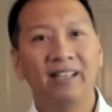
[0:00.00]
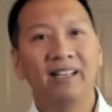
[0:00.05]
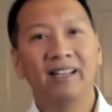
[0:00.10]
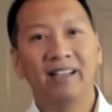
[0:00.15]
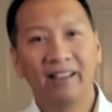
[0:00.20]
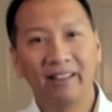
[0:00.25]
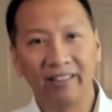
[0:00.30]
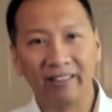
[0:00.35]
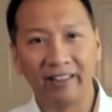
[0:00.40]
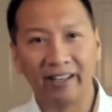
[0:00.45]

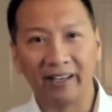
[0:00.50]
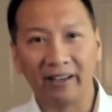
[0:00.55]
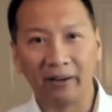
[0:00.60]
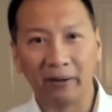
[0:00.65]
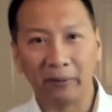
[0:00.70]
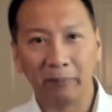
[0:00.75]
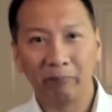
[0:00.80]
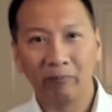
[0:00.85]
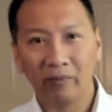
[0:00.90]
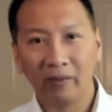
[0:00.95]
there.
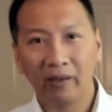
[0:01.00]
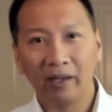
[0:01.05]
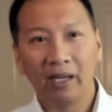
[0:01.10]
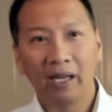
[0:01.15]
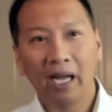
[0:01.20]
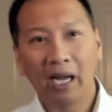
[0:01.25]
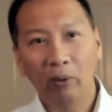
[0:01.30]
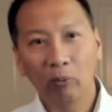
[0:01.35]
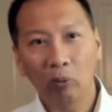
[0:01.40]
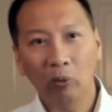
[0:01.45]

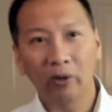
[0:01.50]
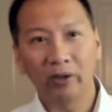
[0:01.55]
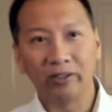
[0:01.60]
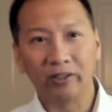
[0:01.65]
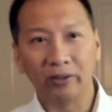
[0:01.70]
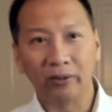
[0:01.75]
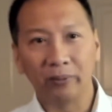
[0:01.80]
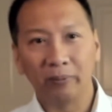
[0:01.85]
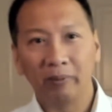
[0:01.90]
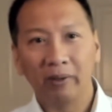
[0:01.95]
I warned
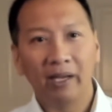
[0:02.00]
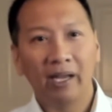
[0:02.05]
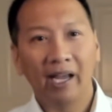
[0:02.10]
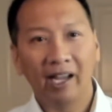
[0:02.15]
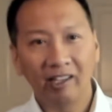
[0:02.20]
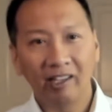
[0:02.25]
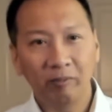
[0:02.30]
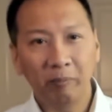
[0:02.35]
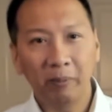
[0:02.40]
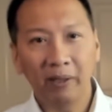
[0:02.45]
you,
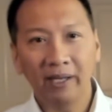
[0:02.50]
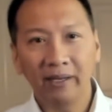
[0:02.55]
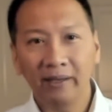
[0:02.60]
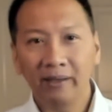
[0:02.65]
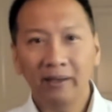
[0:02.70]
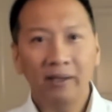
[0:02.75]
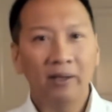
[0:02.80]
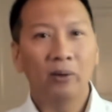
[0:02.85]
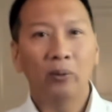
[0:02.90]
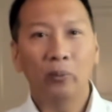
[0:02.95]
as men,
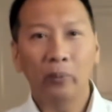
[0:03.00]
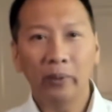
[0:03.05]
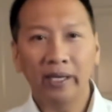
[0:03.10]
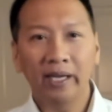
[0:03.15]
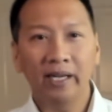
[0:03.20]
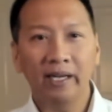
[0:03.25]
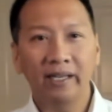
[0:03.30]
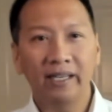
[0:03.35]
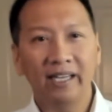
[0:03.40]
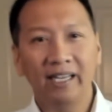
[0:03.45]
we
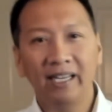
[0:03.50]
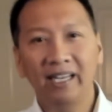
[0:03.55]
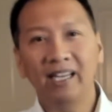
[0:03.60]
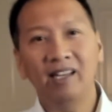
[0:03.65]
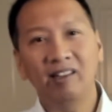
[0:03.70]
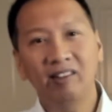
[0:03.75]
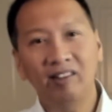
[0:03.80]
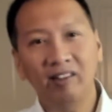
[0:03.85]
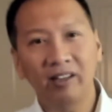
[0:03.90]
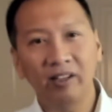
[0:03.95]
get
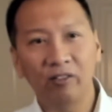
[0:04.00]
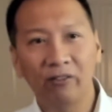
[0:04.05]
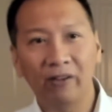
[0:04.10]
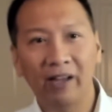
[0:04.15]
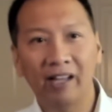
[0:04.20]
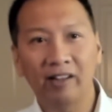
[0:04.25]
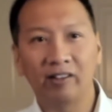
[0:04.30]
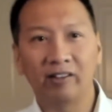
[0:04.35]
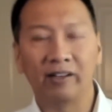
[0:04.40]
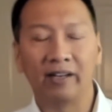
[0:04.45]
easily
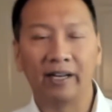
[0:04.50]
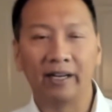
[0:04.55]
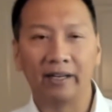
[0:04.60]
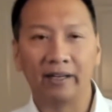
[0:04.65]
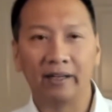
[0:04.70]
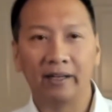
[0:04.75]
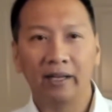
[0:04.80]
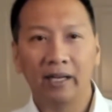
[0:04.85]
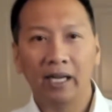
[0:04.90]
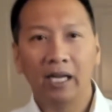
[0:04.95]
fascinated
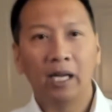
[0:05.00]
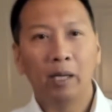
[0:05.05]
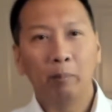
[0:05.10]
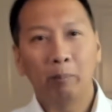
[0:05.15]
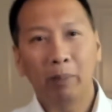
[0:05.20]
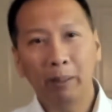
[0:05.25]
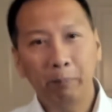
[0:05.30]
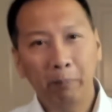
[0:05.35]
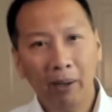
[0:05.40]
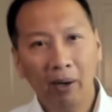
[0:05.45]
by
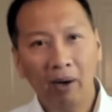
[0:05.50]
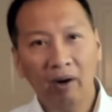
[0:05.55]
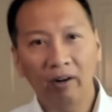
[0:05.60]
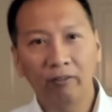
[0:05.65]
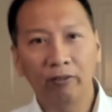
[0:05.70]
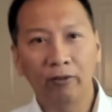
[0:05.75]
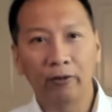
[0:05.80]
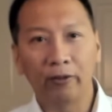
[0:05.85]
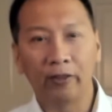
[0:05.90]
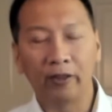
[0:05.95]

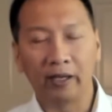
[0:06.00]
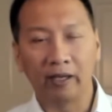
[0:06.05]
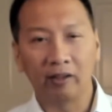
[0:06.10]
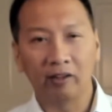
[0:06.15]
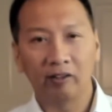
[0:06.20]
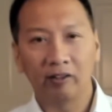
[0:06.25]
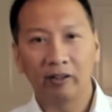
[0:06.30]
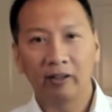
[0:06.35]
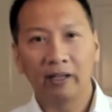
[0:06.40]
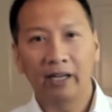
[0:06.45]
powerful
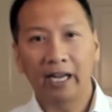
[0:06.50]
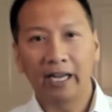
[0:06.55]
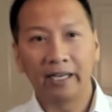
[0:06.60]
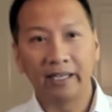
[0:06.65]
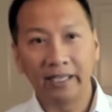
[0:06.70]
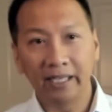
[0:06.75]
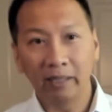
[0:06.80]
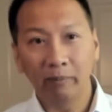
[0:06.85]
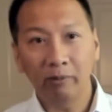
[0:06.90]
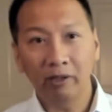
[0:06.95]
things, and
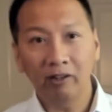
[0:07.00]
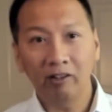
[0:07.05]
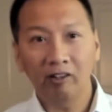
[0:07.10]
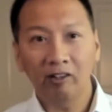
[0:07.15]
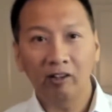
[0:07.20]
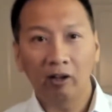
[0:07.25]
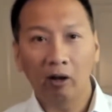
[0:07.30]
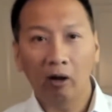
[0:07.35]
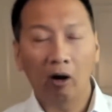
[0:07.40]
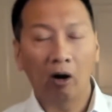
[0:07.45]
demons
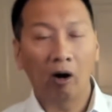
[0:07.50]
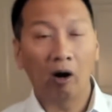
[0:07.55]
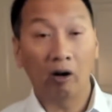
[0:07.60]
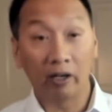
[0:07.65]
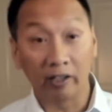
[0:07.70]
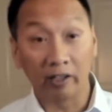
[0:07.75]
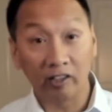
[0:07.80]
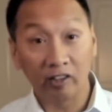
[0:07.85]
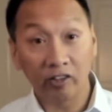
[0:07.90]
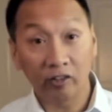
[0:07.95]
are
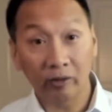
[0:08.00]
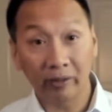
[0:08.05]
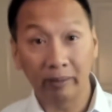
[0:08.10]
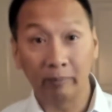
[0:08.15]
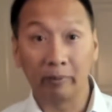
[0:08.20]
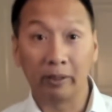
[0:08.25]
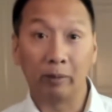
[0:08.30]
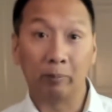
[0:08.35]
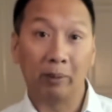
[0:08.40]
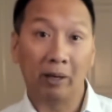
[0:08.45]

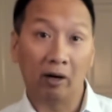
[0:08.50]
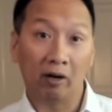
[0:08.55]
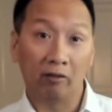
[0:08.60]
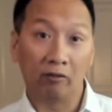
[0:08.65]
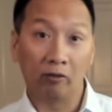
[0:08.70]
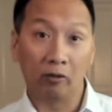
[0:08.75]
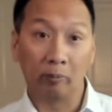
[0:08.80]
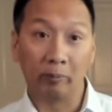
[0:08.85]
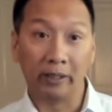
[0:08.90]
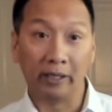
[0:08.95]
extremely
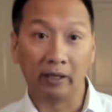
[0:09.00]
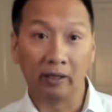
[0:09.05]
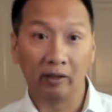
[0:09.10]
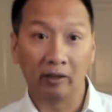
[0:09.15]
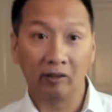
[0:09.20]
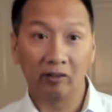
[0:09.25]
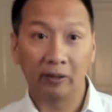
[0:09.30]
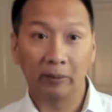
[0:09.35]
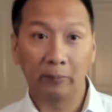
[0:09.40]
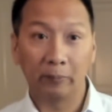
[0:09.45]
powerful
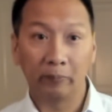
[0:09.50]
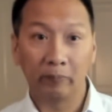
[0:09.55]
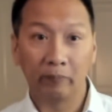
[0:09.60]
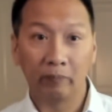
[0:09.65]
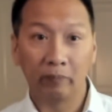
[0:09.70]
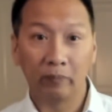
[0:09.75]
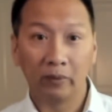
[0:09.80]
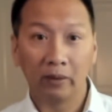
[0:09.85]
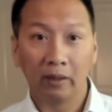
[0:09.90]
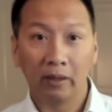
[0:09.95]
beings.
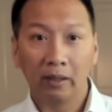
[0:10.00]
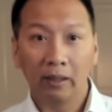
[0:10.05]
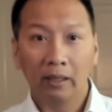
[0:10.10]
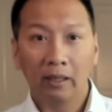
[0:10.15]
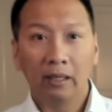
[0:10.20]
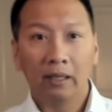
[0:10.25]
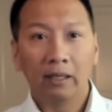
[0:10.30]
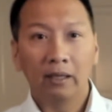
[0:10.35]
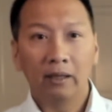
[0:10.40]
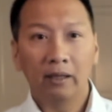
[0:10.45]

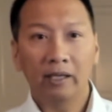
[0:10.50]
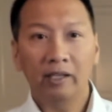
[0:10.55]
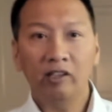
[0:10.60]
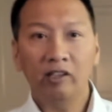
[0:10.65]
Let's